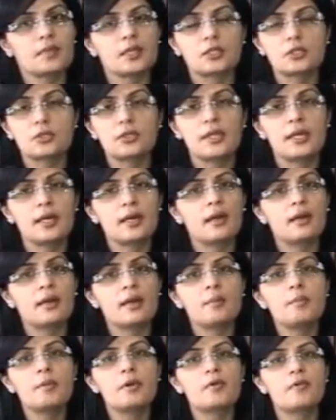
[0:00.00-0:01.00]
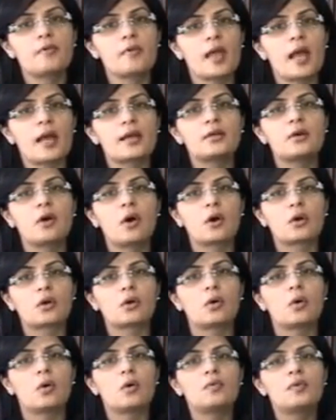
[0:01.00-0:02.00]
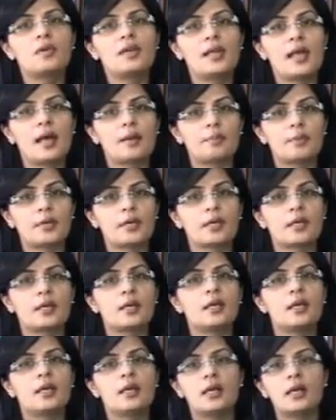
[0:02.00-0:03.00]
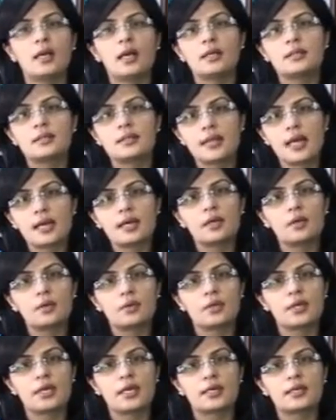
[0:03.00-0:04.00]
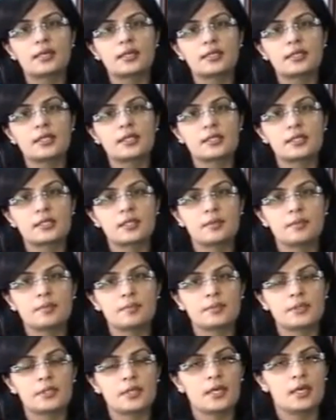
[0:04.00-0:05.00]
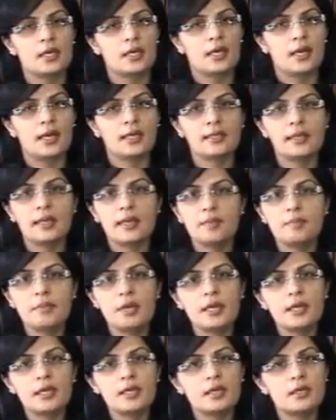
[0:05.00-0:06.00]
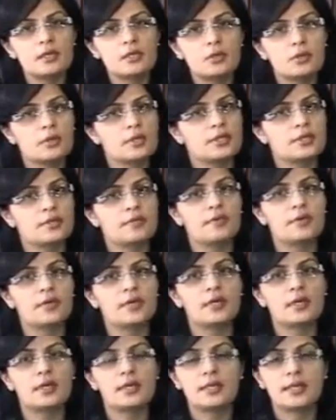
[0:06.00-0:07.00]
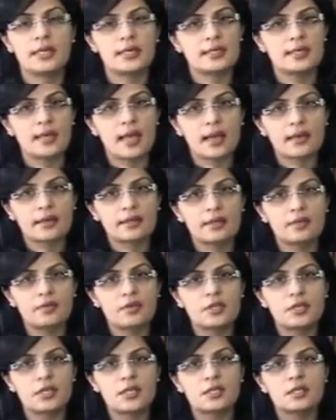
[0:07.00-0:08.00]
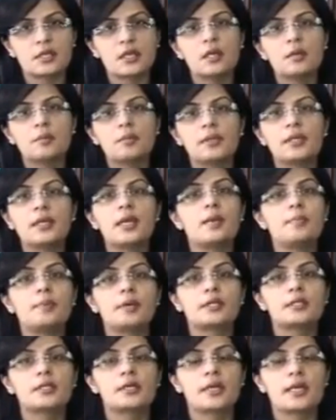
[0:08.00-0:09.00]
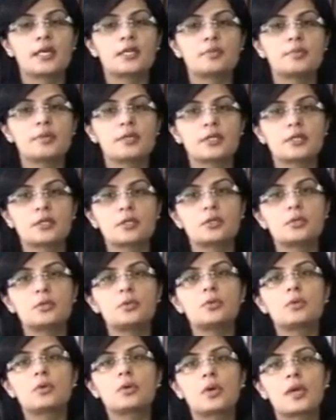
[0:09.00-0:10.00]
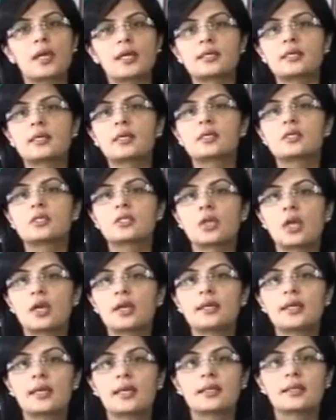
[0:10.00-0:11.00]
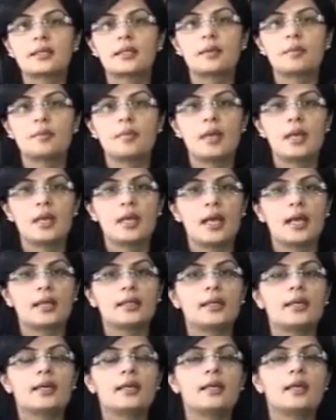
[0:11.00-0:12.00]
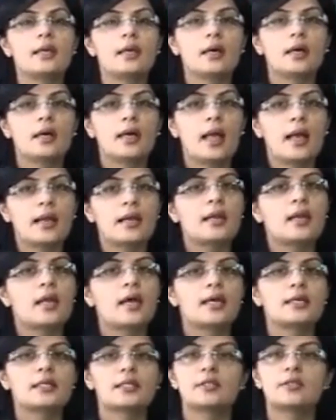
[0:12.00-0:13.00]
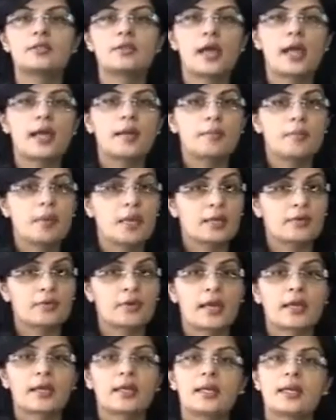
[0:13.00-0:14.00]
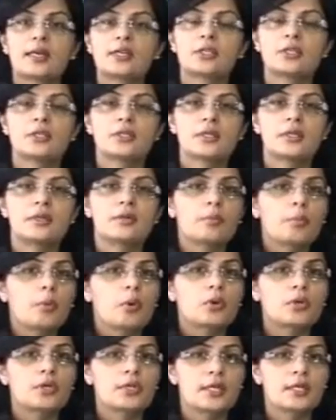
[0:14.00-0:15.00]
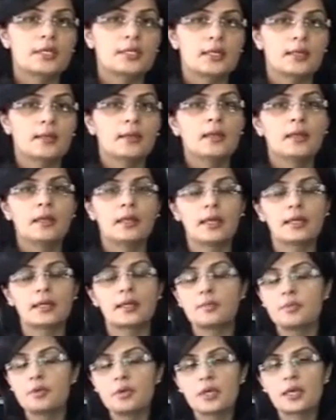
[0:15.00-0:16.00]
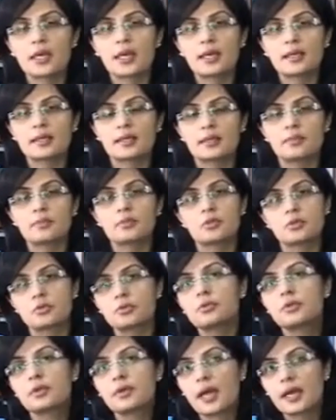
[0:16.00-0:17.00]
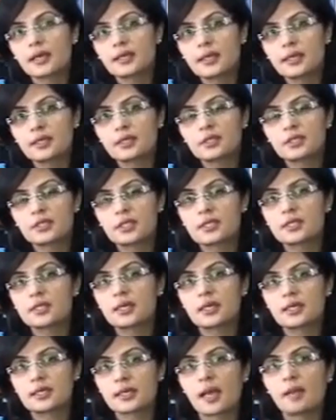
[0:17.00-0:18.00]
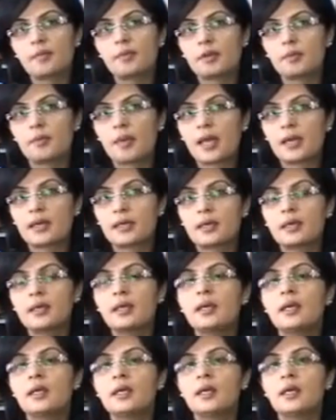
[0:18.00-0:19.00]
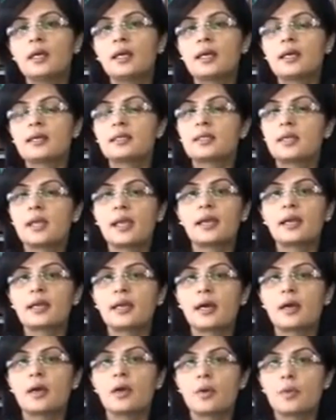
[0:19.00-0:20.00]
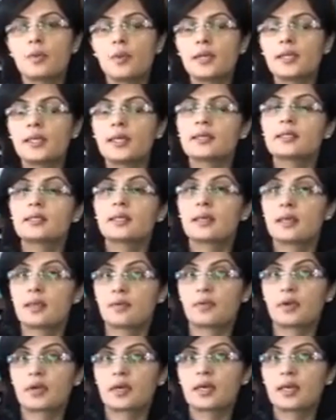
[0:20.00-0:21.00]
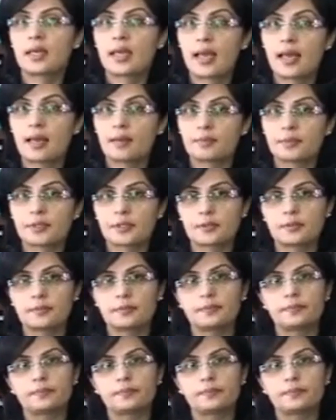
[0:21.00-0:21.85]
so there are a number of ad hoc, overlapping and standalone data systems and then many donor-driven data activities but the apex arrangement to collate and consolidate them and then uh, analyze and try make triangulations and report data and communicate them to the right agencies in a timely manner uh, is an area where there are significant gaps.